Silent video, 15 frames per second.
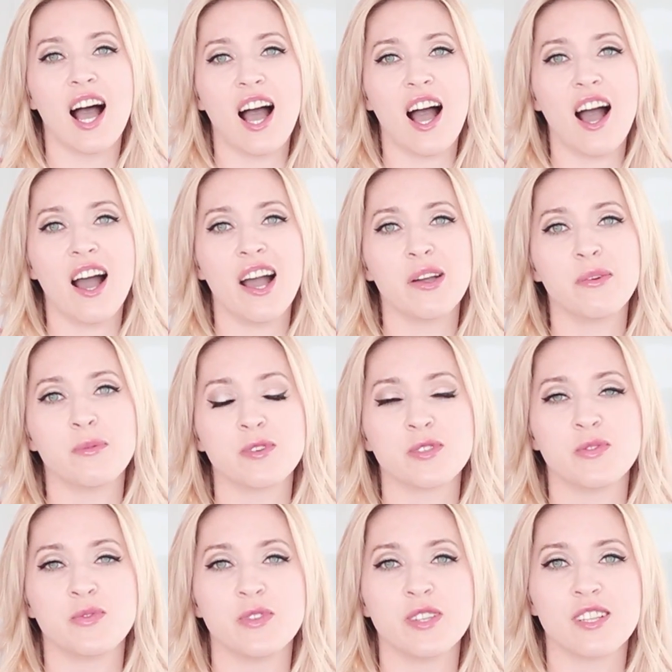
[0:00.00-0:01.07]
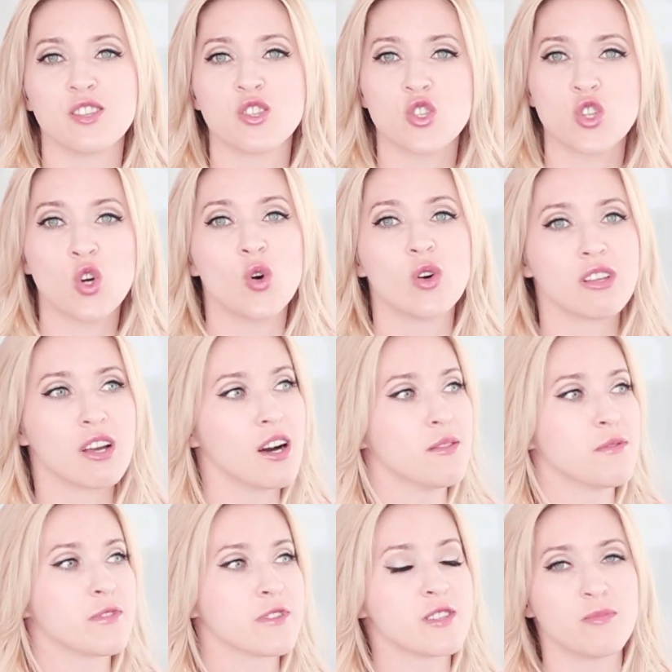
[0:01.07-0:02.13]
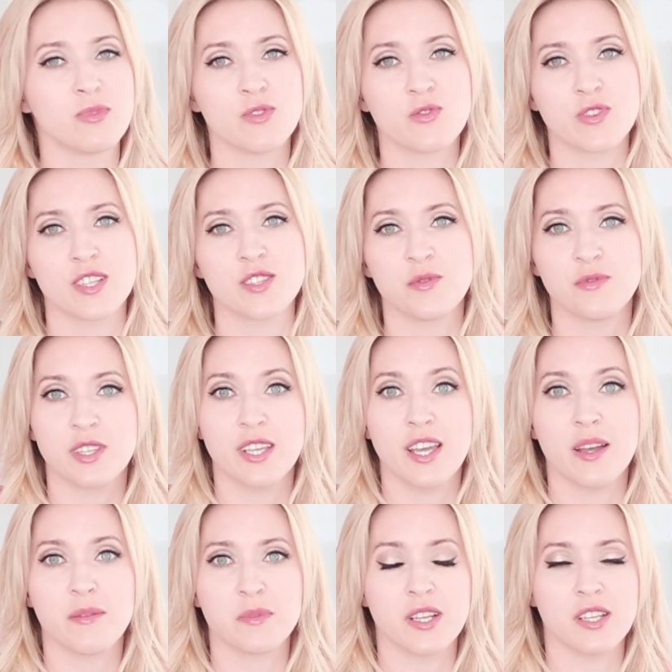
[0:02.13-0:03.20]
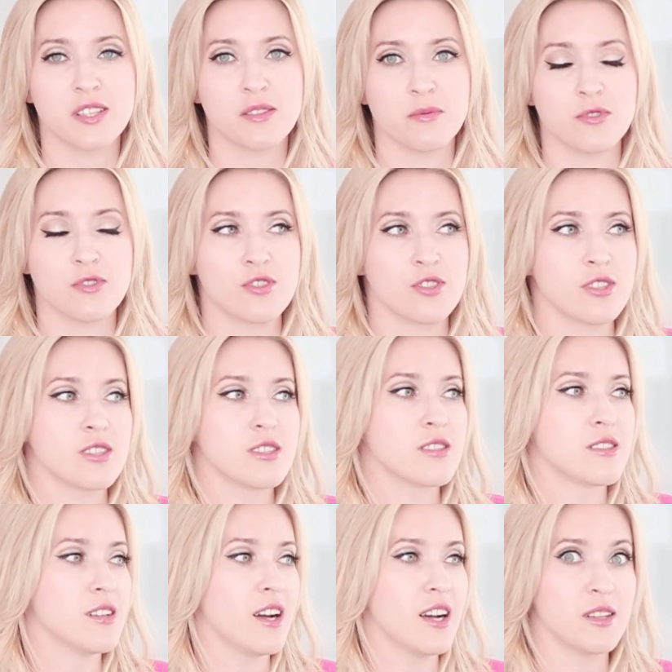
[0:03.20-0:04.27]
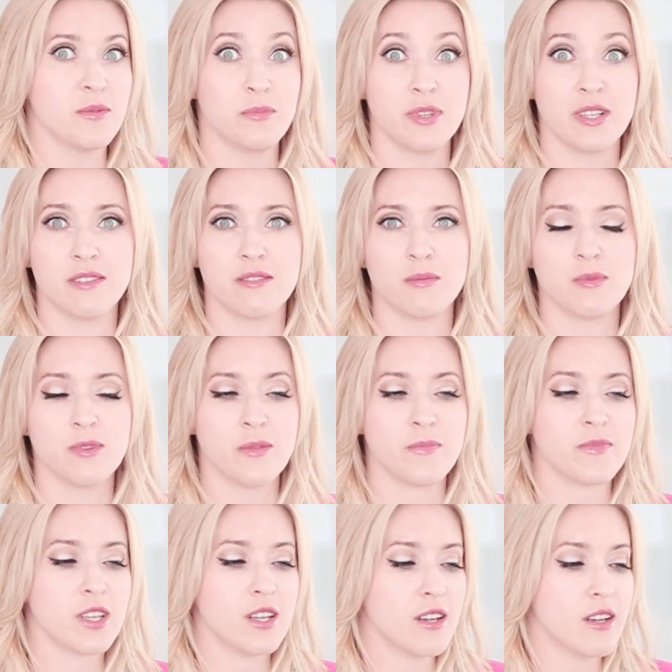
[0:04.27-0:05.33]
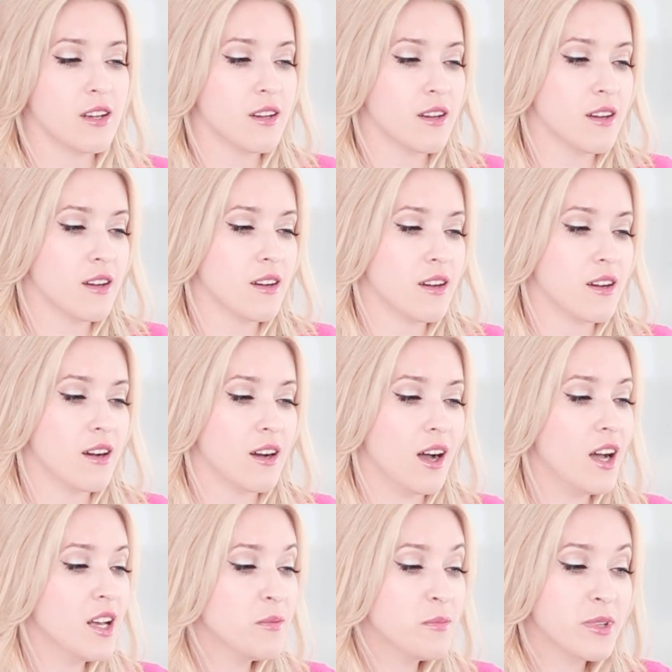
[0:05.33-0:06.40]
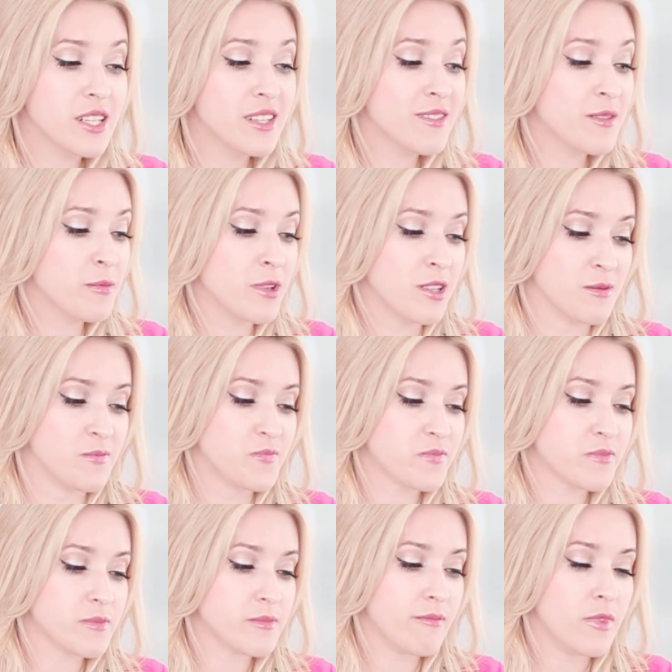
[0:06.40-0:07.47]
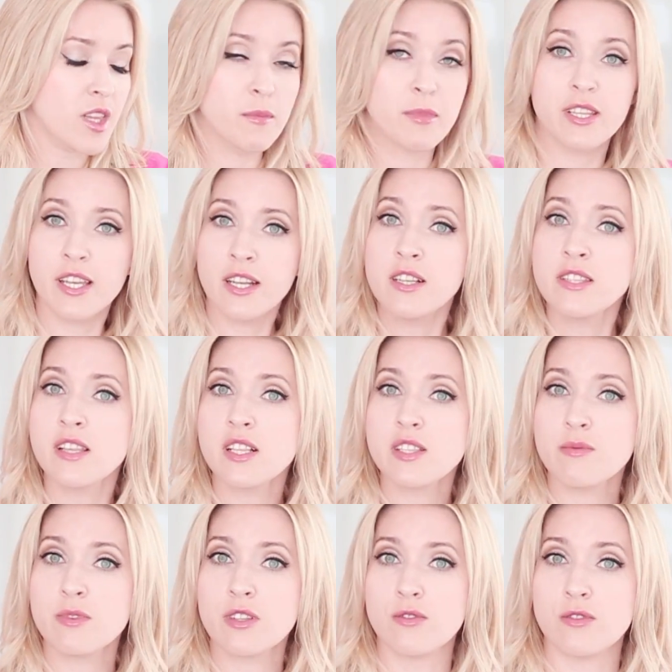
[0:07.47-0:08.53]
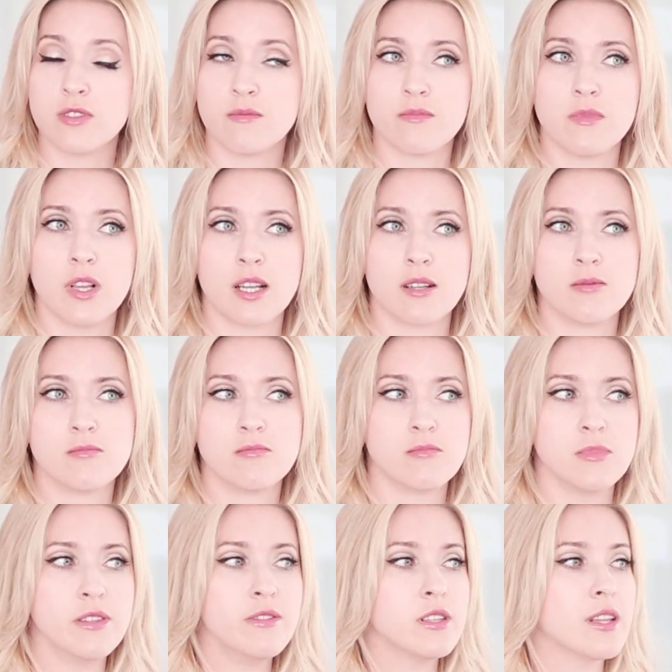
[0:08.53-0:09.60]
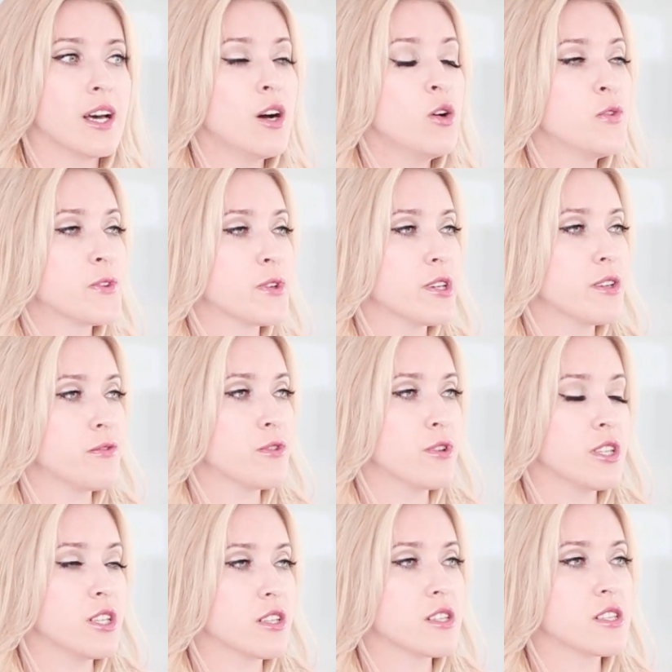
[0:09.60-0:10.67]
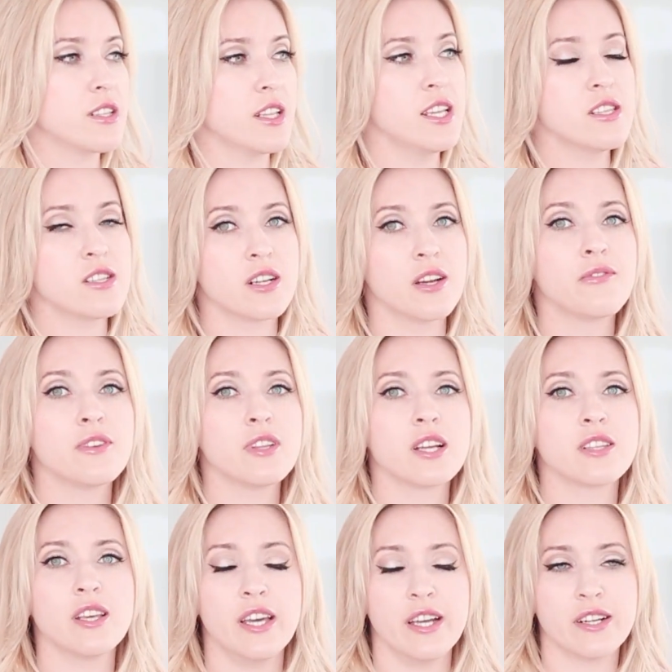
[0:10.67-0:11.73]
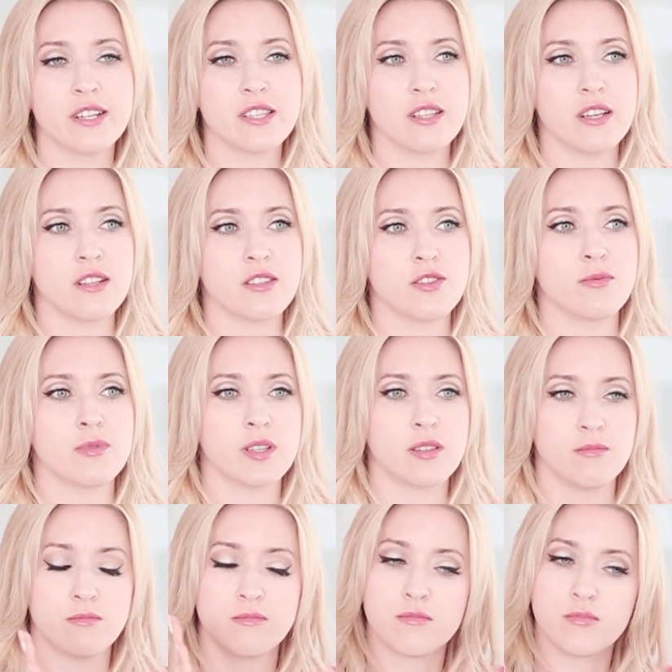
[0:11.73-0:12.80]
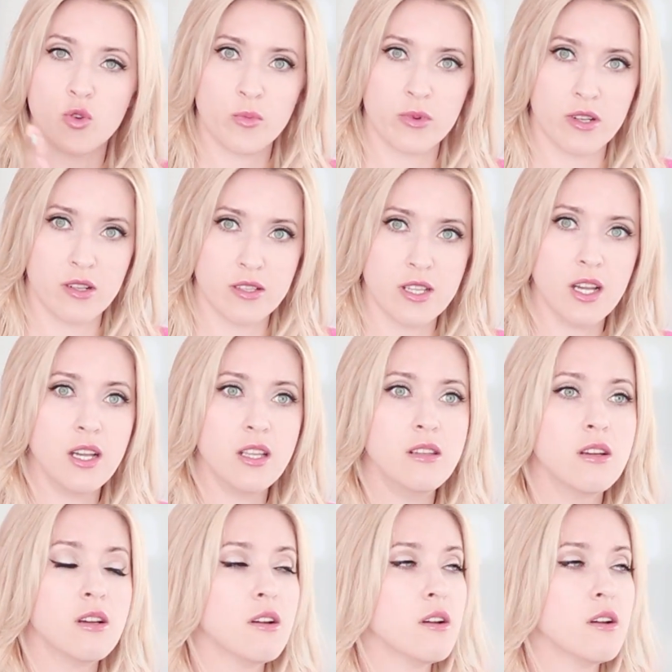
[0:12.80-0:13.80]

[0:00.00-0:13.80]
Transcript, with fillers: I was feeling so uncomfortable in front of the camera. It was just unbelievable. Unbelievable. But the hairstyles were good. Like, even now, 4 years later, I feel like the hairstyles were properly done.